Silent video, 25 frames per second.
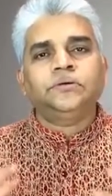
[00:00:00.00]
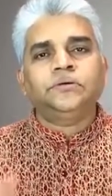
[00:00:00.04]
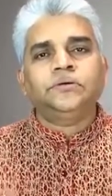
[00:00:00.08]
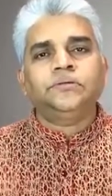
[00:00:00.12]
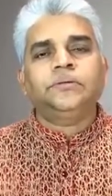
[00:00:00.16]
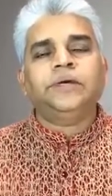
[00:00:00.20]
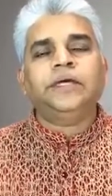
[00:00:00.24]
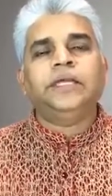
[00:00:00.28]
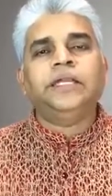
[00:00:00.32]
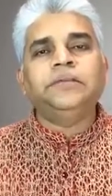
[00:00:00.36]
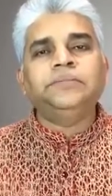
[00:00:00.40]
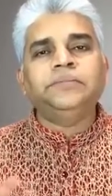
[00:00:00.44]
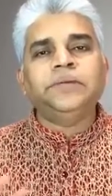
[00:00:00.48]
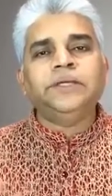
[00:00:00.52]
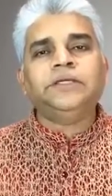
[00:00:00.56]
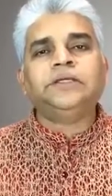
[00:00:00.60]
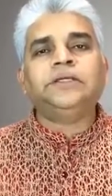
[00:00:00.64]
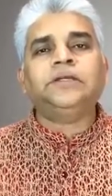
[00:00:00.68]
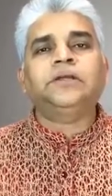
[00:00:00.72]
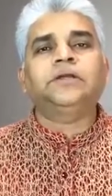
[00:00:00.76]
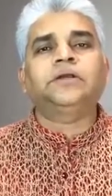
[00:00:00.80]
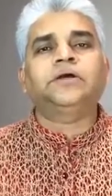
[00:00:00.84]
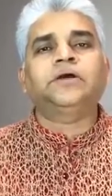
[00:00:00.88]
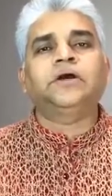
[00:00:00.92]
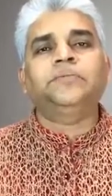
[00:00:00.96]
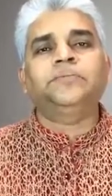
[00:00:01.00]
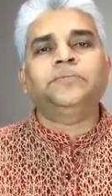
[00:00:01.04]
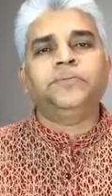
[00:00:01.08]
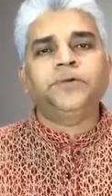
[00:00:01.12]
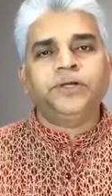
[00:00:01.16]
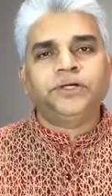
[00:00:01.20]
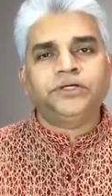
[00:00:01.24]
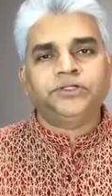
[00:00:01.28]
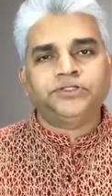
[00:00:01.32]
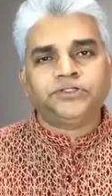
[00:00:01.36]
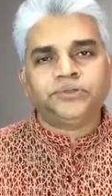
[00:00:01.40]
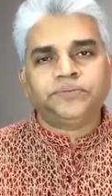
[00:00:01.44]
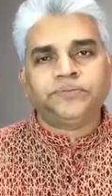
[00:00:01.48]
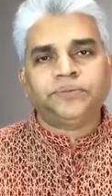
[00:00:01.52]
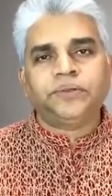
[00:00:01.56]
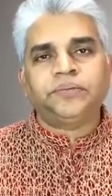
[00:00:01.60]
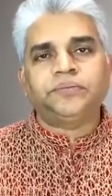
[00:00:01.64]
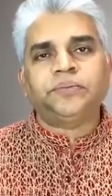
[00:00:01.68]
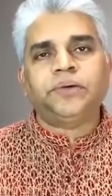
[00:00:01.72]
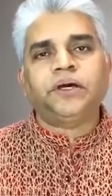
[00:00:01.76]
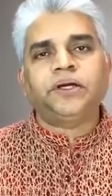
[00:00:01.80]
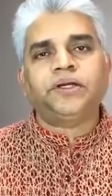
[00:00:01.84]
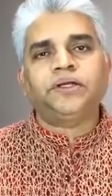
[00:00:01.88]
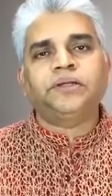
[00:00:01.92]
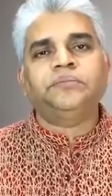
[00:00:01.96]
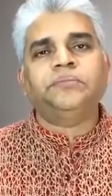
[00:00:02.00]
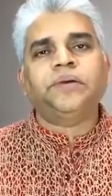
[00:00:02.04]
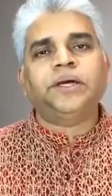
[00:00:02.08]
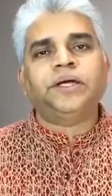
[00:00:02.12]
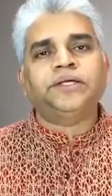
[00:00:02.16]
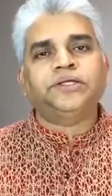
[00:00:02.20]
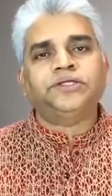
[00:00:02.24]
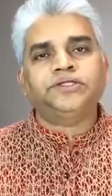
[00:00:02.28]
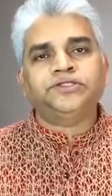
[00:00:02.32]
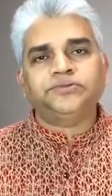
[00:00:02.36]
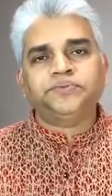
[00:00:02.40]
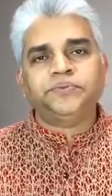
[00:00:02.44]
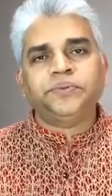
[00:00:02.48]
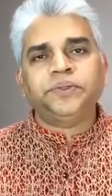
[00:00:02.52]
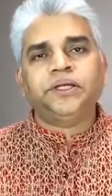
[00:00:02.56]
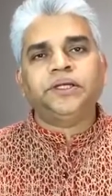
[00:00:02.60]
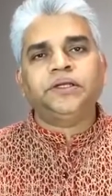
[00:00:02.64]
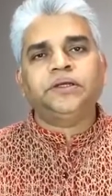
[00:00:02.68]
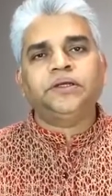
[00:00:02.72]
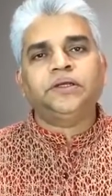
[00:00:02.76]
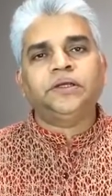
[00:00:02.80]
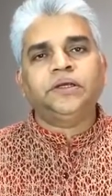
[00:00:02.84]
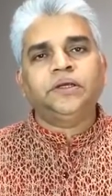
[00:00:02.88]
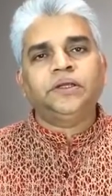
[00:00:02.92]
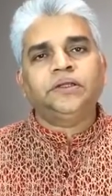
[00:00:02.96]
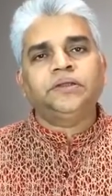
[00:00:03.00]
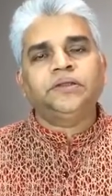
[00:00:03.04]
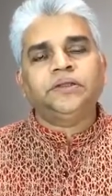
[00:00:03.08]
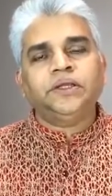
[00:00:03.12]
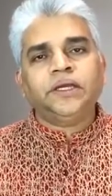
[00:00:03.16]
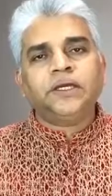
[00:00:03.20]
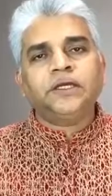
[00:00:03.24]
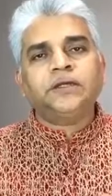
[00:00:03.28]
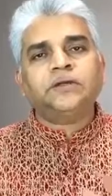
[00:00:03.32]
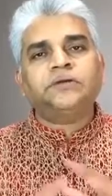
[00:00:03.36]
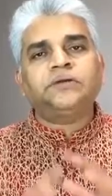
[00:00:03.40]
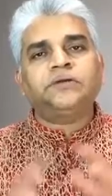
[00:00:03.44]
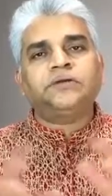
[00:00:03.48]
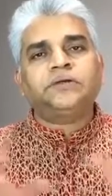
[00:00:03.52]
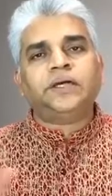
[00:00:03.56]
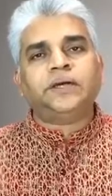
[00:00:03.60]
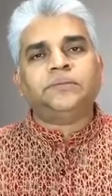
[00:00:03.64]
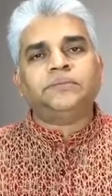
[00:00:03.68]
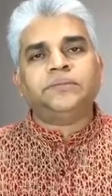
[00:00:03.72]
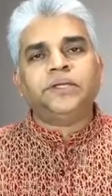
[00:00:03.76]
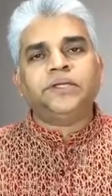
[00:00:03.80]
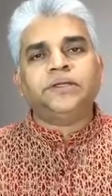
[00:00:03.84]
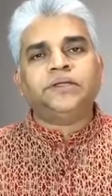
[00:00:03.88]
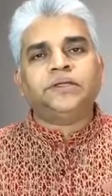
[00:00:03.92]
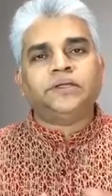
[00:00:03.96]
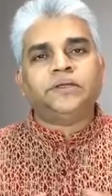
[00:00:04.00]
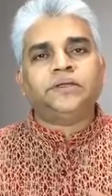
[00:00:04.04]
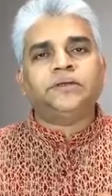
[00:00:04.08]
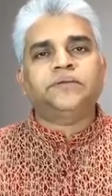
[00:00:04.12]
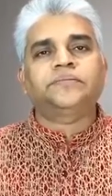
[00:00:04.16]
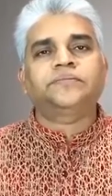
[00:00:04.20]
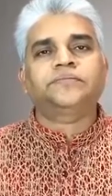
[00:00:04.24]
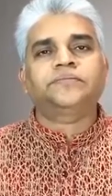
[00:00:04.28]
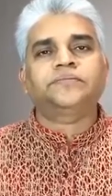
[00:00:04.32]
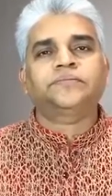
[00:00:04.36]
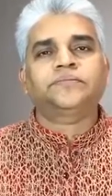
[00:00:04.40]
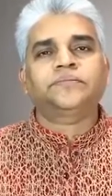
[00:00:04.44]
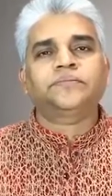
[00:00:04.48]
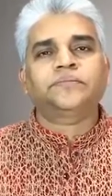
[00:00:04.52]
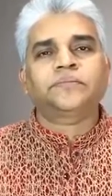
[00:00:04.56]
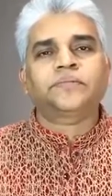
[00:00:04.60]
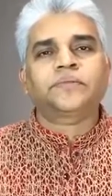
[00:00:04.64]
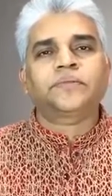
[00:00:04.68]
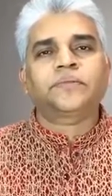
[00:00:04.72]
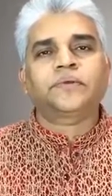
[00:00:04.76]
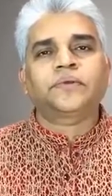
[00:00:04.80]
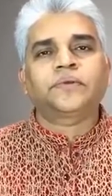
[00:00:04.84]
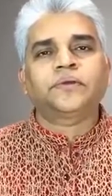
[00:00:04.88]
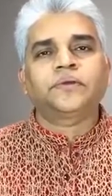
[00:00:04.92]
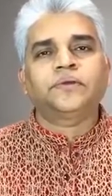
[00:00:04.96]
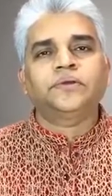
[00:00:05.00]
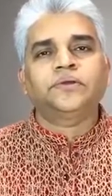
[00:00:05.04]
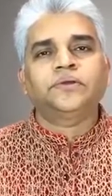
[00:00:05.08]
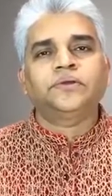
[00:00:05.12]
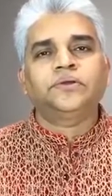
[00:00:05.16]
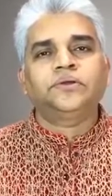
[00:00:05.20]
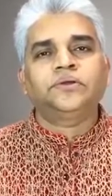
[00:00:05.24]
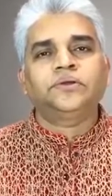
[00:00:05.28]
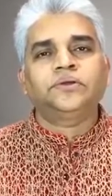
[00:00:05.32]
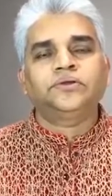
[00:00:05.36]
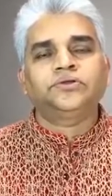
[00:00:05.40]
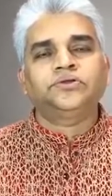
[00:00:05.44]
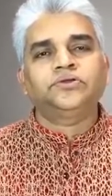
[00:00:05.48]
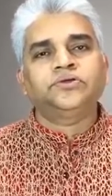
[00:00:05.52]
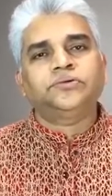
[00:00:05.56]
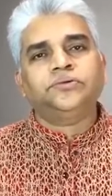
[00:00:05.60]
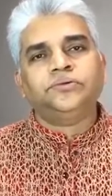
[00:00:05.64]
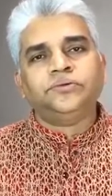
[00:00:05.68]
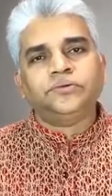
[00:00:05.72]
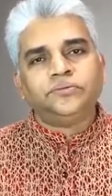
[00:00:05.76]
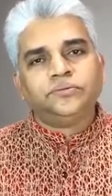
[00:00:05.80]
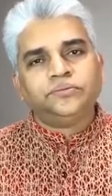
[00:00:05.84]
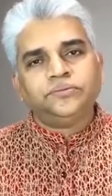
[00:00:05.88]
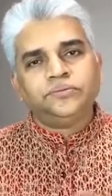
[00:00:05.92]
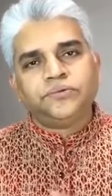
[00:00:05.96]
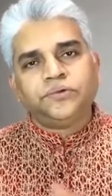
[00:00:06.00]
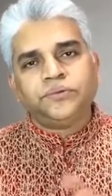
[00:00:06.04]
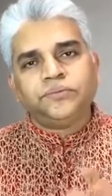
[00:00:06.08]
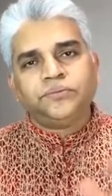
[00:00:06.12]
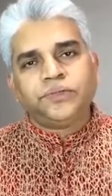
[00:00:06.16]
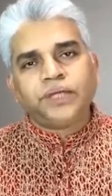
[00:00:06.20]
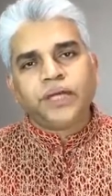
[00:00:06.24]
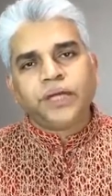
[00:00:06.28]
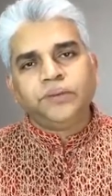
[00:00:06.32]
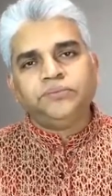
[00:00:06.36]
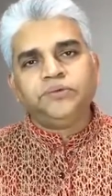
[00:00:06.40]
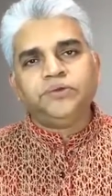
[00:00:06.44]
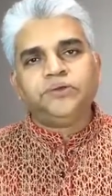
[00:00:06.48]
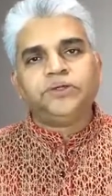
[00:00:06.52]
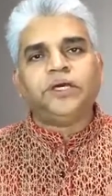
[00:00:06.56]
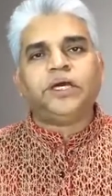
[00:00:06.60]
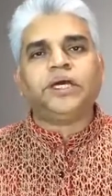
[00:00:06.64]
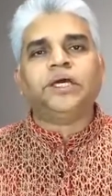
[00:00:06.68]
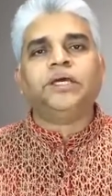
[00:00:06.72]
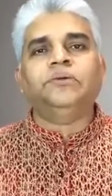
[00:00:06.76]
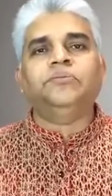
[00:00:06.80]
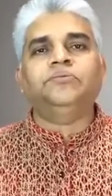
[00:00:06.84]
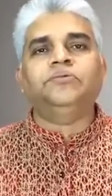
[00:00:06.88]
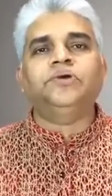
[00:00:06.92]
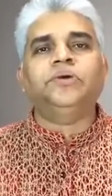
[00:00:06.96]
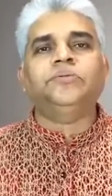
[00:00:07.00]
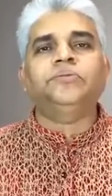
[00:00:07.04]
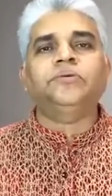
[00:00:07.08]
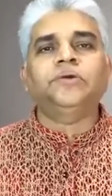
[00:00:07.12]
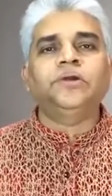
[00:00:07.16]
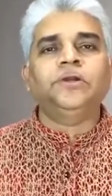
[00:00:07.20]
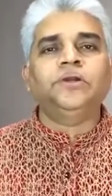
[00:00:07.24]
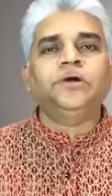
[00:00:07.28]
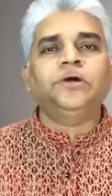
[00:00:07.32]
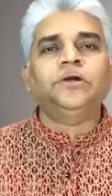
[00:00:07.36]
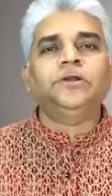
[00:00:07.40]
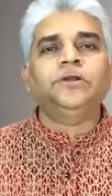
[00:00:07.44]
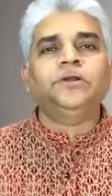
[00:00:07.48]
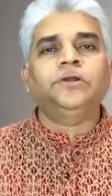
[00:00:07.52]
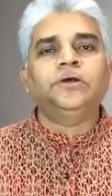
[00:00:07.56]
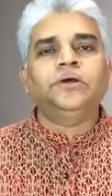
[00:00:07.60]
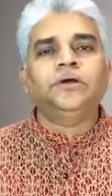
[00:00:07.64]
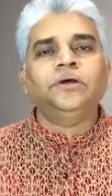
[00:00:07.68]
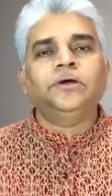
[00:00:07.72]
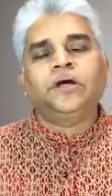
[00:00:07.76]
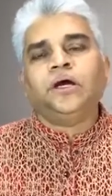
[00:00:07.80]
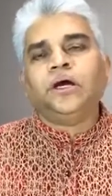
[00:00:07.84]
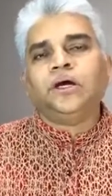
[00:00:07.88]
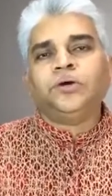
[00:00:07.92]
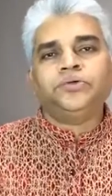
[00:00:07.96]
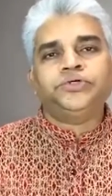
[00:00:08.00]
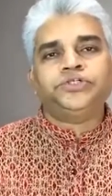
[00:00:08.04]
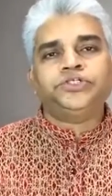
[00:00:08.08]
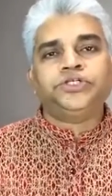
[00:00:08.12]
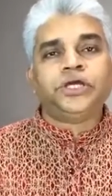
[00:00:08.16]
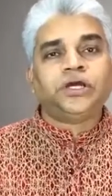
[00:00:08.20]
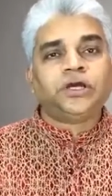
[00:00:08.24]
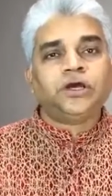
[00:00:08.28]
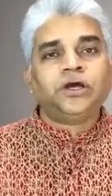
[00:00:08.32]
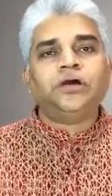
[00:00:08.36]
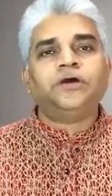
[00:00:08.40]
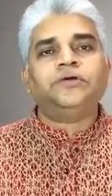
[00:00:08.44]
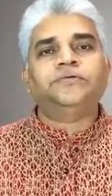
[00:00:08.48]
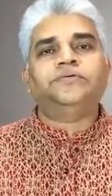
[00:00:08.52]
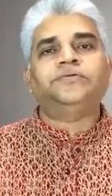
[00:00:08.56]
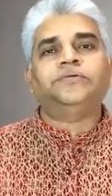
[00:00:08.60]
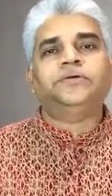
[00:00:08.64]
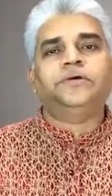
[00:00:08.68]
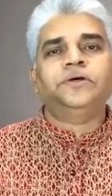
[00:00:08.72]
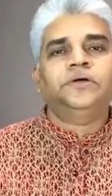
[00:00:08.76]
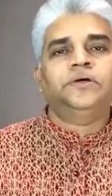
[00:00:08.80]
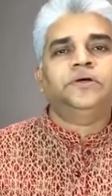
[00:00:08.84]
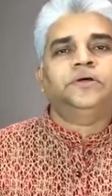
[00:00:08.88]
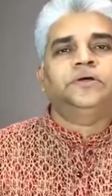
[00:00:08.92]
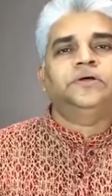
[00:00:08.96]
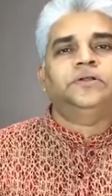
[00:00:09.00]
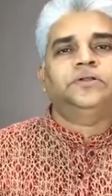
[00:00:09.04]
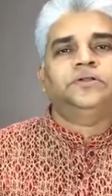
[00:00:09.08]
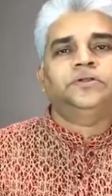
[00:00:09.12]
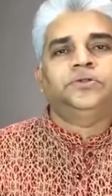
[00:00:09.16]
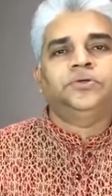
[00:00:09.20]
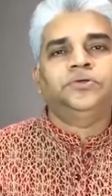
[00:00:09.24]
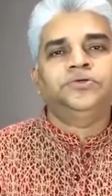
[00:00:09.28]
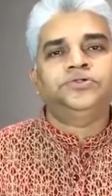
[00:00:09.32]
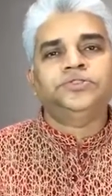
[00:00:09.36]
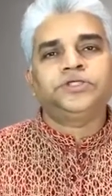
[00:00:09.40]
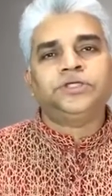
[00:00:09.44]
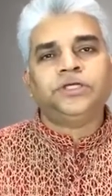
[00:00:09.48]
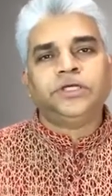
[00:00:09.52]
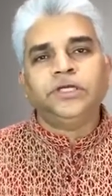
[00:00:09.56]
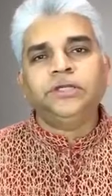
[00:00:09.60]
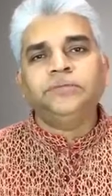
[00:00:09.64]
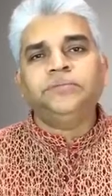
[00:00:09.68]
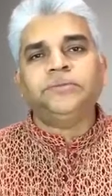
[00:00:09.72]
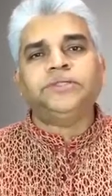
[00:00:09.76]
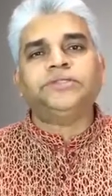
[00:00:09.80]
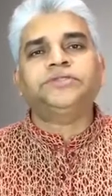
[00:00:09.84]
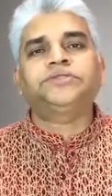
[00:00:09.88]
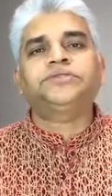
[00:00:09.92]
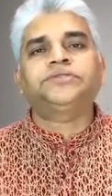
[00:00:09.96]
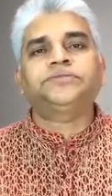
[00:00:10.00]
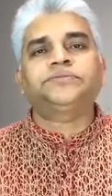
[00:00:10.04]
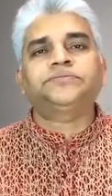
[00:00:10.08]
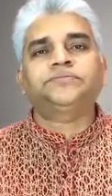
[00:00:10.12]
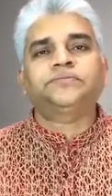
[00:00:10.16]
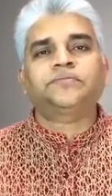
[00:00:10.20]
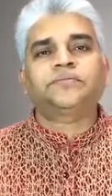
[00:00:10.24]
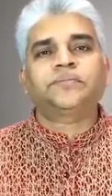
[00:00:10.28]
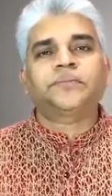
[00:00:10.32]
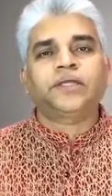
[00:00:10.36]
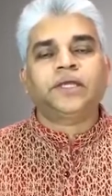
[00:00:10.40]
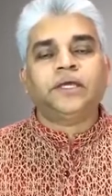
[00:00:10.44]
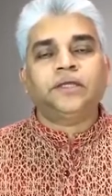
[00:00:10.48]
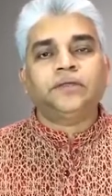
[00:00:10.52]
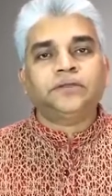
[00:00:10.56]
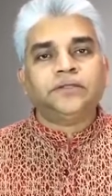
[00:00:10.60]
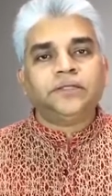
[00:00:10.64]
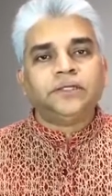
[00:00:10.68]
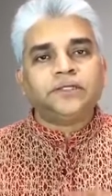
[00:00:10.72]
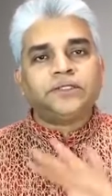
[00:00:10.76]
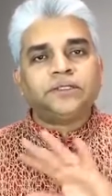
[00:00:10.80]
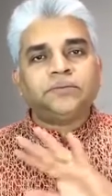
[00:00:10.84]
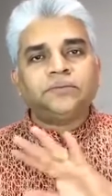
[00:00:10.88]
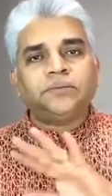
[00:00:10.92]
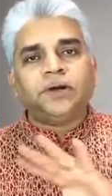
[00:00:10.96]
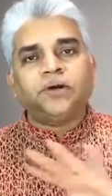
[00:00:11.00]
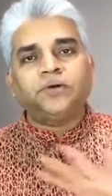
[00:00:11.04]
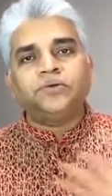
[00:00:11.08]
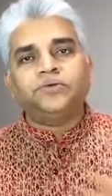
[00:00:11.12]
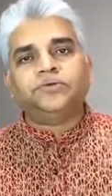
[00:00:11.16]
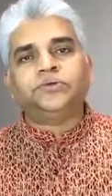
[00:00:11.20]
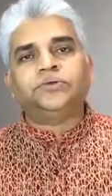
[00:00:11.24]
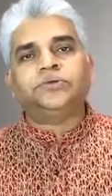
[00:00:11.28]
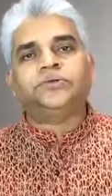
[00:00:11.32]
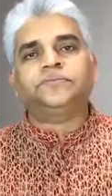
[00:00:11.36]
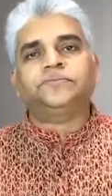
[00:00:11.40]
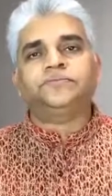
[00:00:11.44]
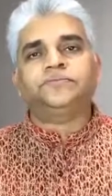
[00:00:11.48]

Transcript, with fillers: elemental components of our body, mind and spirit, they get contaminated. So from time to time we have to learn how to shake off those elements and take them out